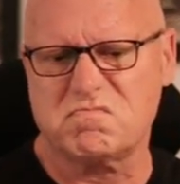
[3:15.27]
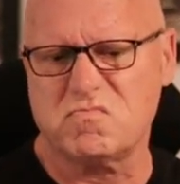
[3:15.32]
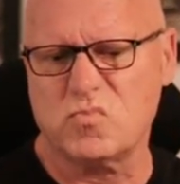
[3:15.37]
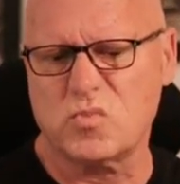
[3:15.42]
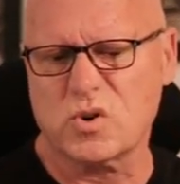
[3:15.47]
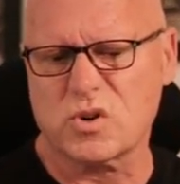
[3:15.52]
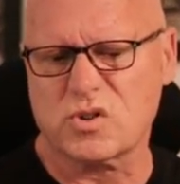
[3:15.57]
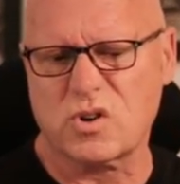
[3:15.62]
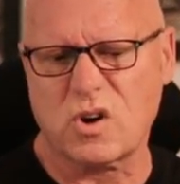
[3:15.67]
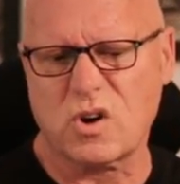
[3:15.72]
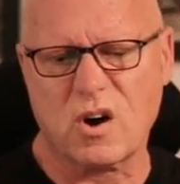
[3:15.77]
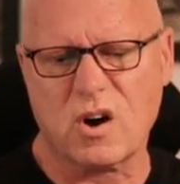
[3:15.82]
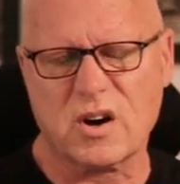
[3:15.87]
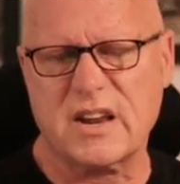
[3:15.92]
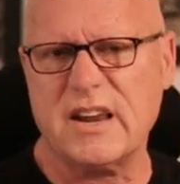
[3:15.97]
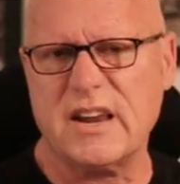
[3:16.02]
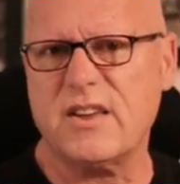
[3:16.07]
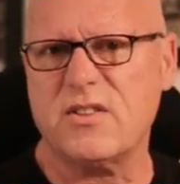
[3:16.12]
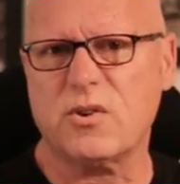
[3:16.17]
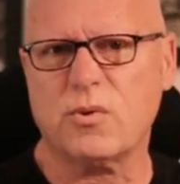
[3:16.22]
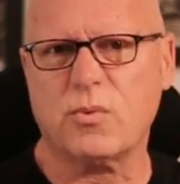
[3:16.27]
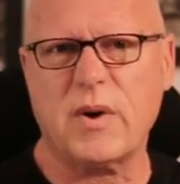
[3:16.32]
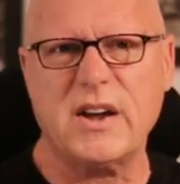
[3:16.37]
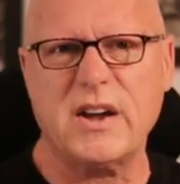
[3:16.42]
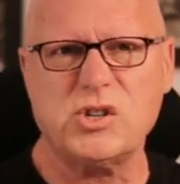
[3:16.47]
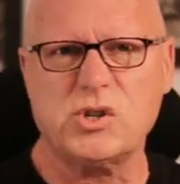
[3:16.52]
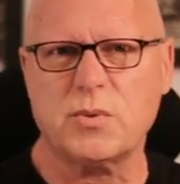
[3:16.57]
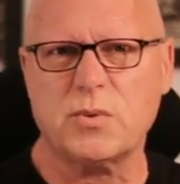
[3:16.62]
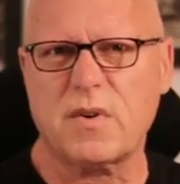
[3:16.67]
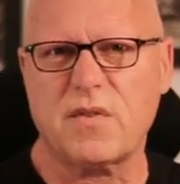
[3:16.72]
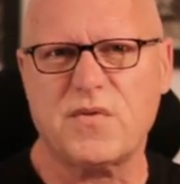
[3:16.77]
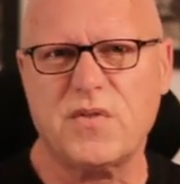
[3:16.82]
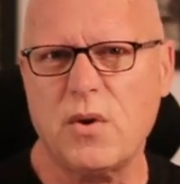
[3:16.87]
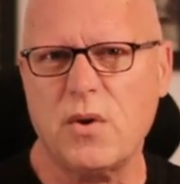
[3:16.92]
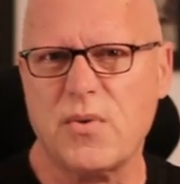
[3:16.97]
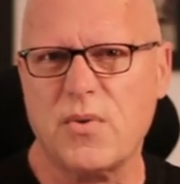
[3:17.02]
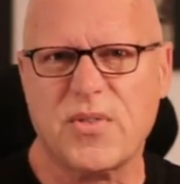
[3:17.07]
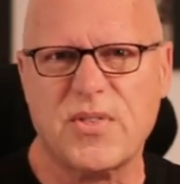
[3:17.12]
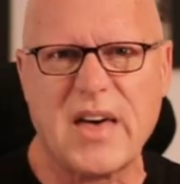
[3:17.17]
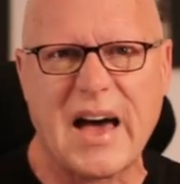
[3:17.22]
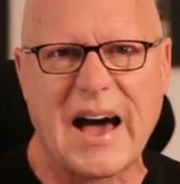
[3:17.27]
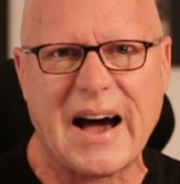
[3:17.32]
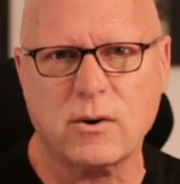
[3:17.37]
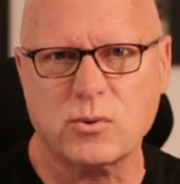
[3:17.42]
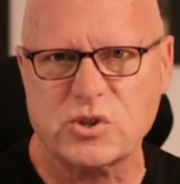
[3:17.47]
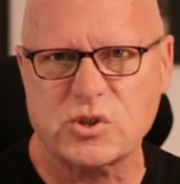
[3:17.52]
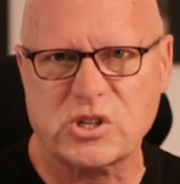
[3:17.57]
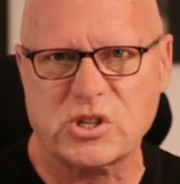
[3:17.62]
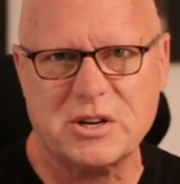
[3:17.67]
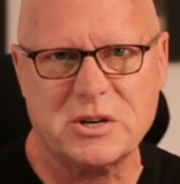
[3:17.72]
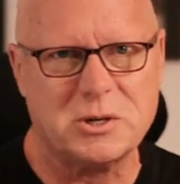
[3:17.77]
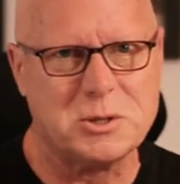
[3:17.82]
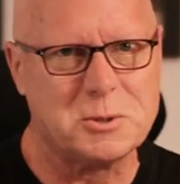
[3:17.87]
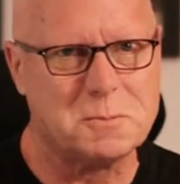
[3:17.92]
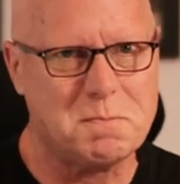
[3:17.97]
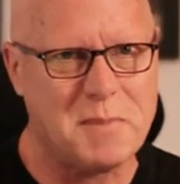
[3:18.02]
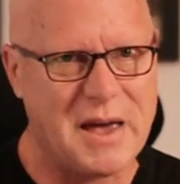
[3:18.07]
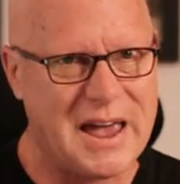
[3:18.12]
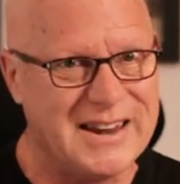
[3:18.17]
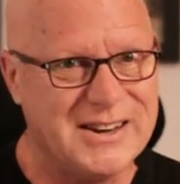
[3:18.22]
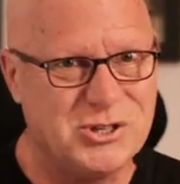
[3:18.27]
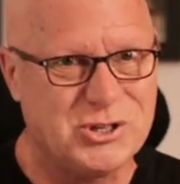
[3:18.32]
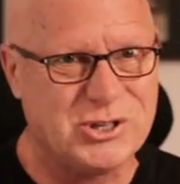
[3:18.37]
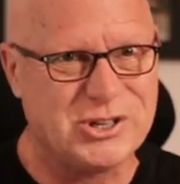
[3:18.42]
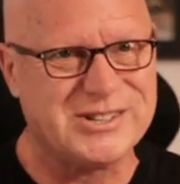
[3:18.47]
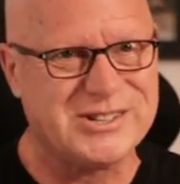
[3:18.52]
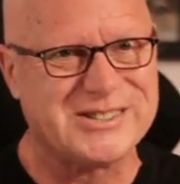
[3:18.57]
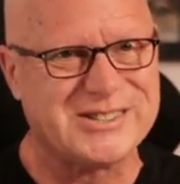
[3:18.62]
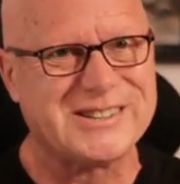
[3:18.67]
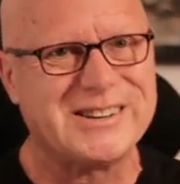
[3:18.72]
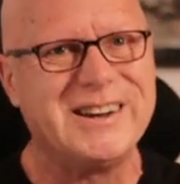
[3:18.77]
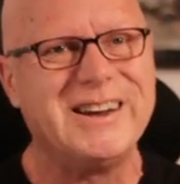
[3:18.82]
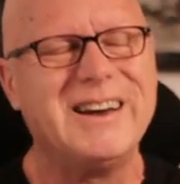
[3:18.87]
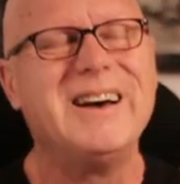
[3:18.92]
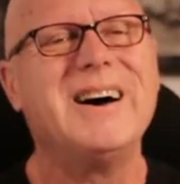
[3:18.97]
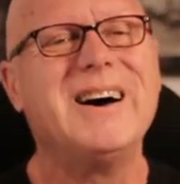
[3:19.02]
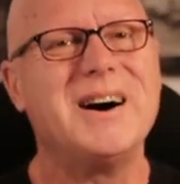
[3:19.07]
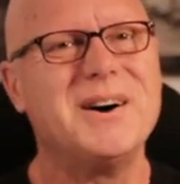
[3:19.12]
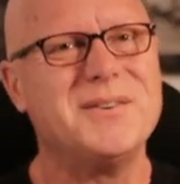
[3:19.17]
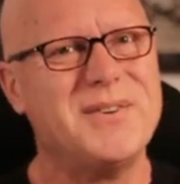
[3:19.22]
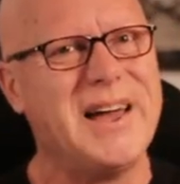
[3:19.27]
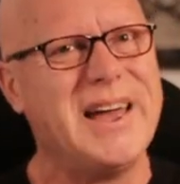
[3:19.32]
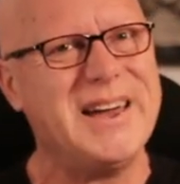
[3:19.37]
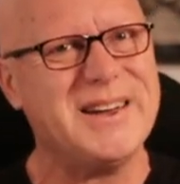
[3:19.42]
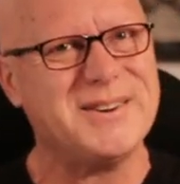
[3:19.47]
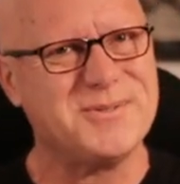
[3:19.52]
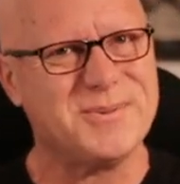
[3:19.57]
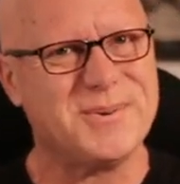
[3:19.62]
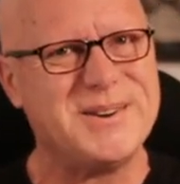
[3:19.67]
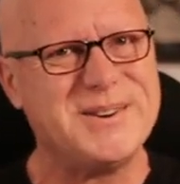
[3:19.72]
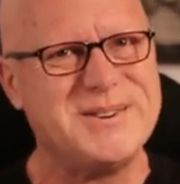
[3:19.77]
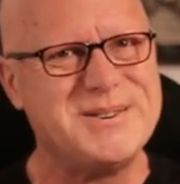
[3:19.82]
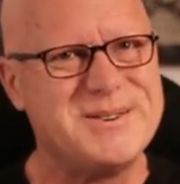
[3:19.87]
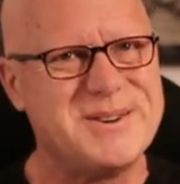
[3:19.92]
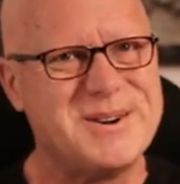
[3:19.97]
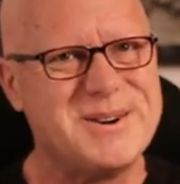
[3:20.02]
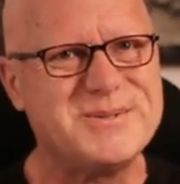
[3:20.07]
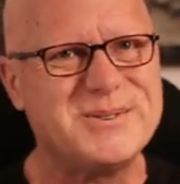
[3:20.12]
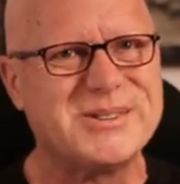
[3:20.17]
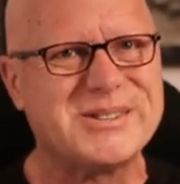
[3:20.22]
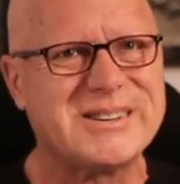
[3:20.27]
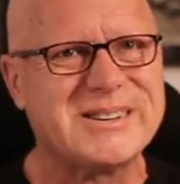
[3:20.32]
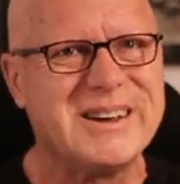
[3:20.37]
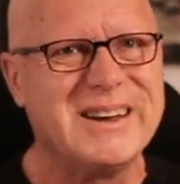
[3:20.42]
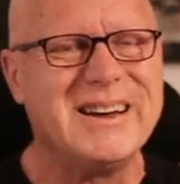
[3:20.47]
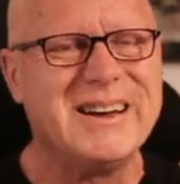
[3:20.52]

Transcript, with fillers: we're talking in the range of a few thousand pages of handwritten notes